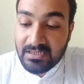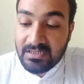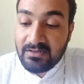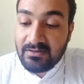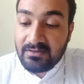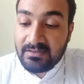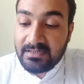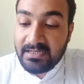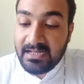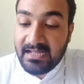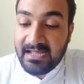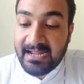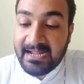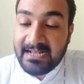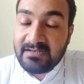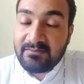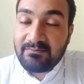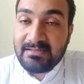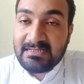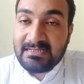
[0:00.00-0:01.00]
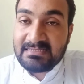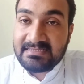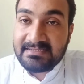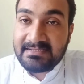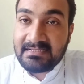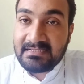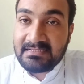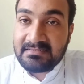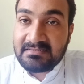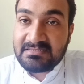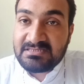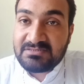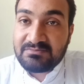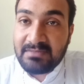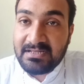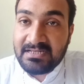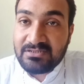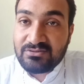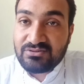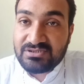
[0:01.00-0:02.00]
Okay, and basically these
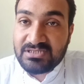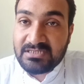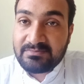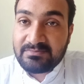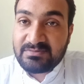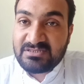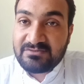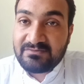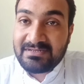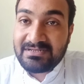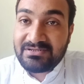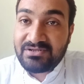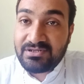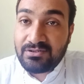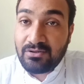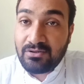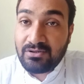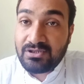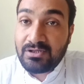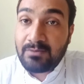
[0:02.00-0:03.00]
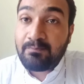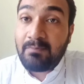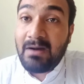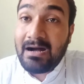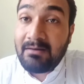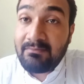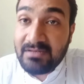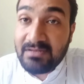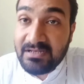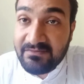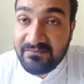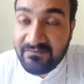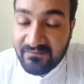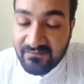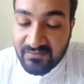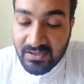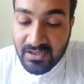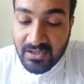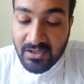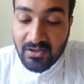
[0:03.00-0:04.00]
manuscripts were written on the palm
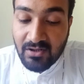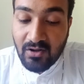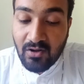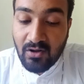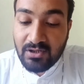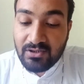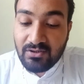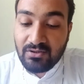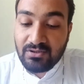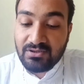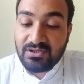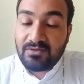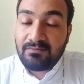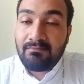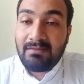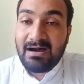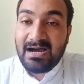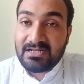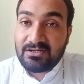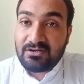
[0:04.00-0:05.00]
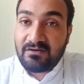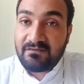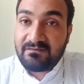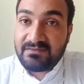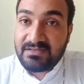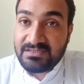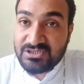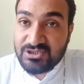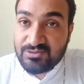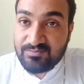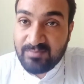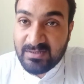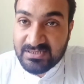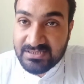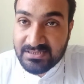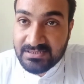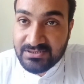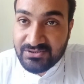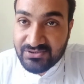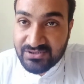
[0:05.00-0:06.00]
leaf or on the bark of the
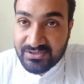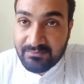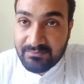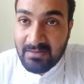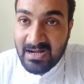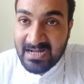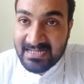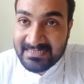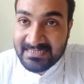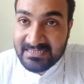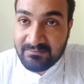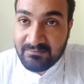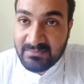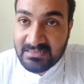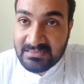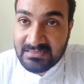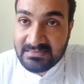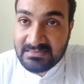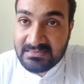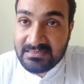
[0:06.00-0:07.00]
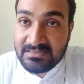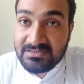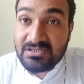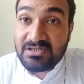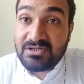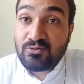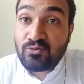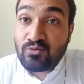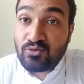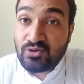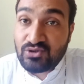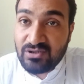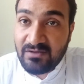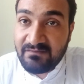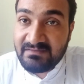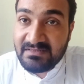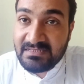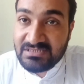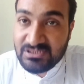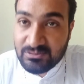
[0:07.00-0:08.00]
special tree. Bark, it means the roots
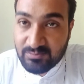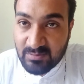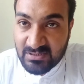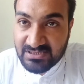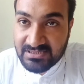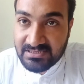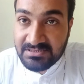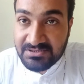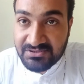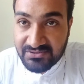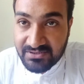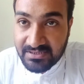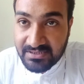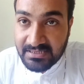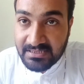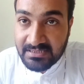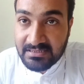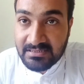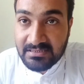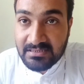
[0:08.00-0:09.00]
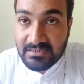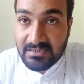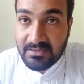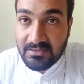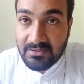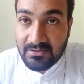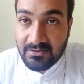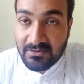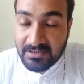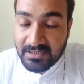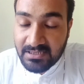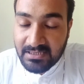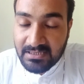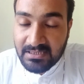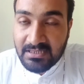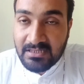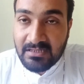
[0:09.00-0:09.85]
of the special tree. Okay,